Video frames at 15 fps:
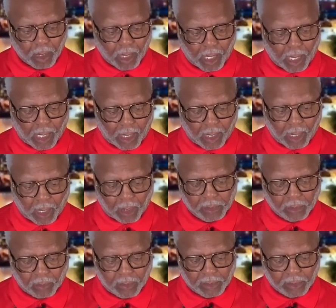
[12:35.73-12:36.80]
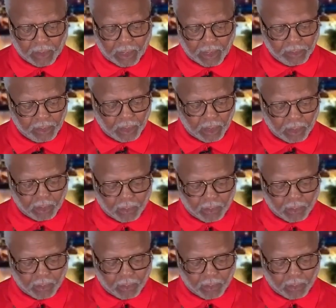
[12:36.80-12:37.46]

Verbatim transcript: uh, also he says in